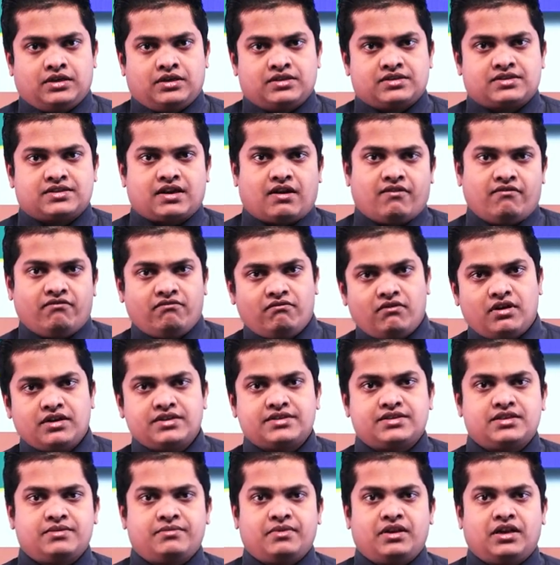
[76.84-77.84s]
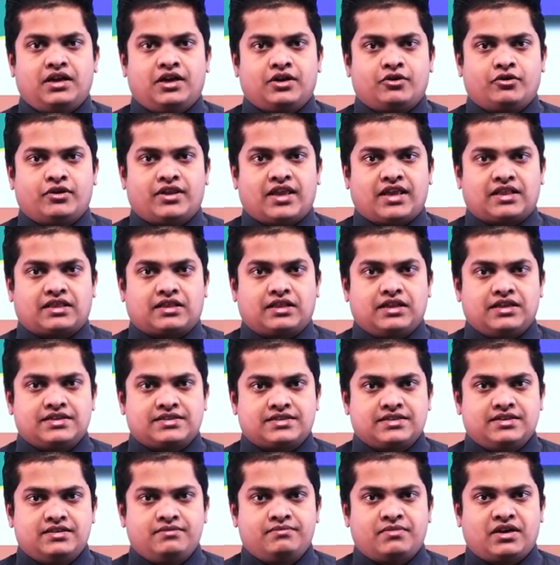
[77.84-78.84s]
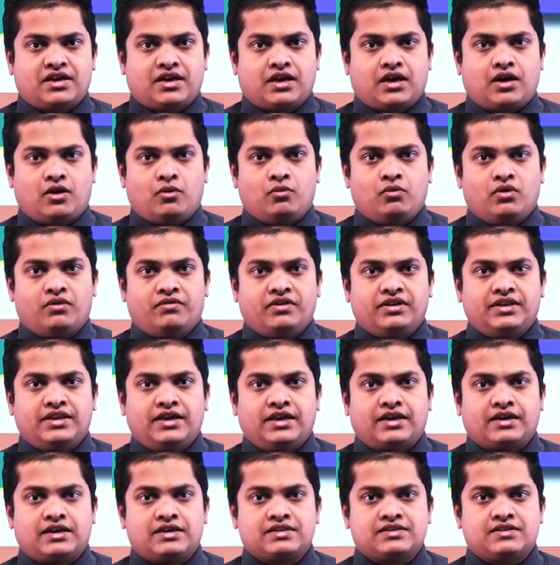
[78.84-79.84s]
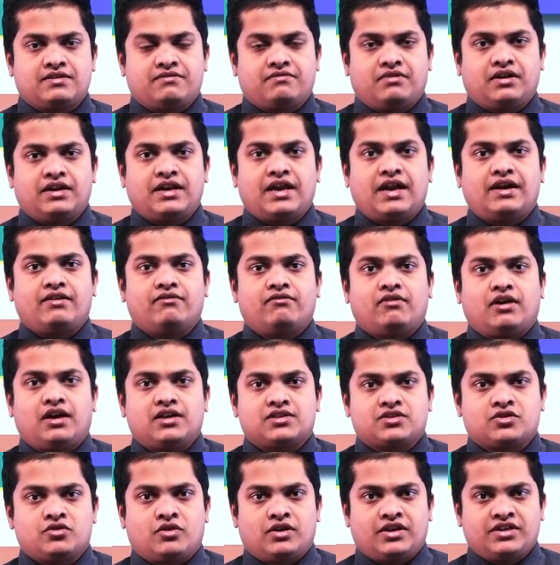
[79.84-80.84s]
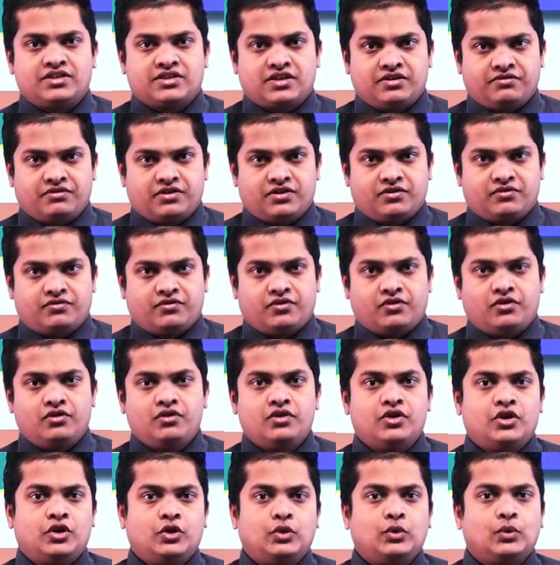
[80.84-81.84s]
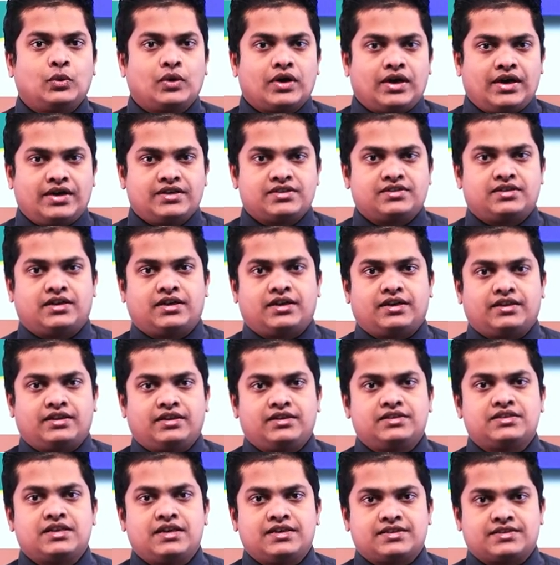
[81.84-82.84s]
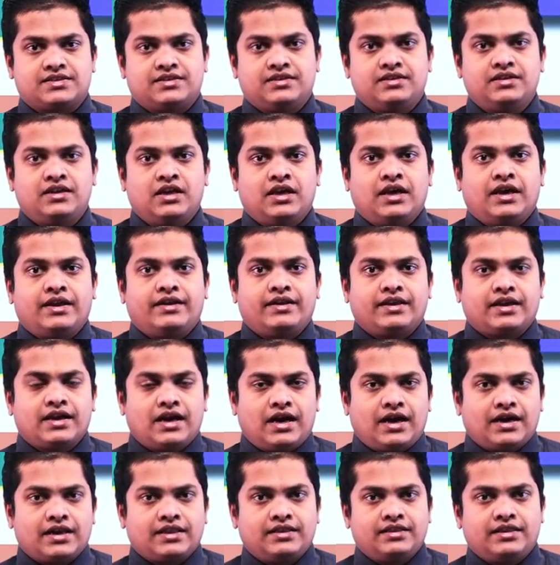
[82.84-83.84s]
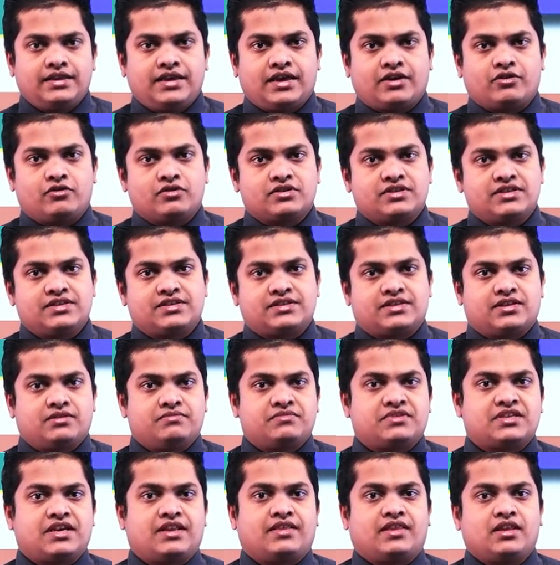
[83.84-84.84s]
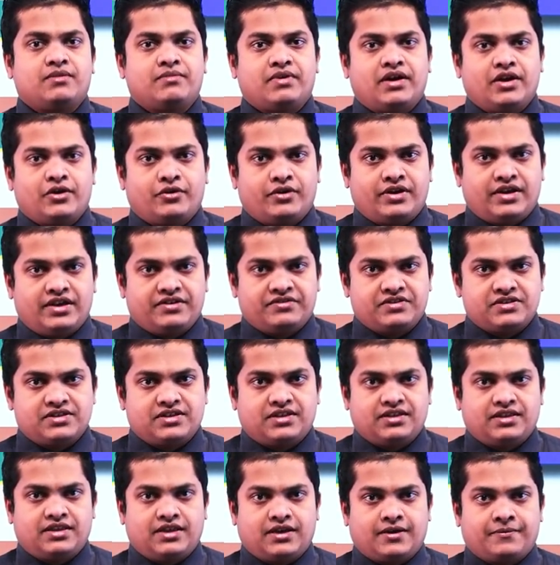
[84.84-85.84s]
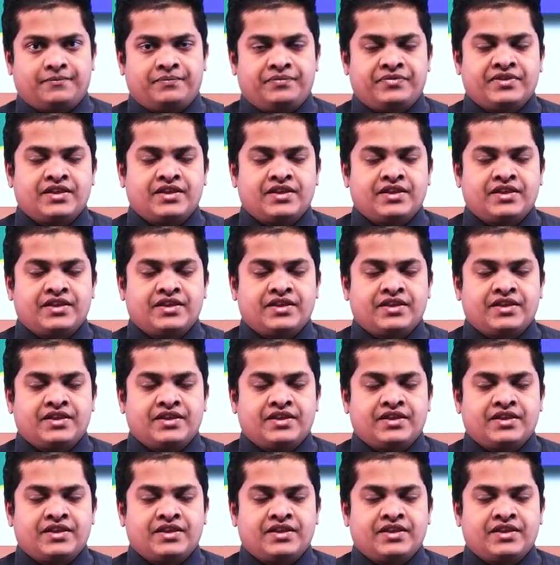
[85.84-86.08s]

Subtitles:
Somewhat similar to that lesson, but however, there are somewhat advanced knowledge given for you guys under this lesson regarding the ecosystems and the biodiversity thing.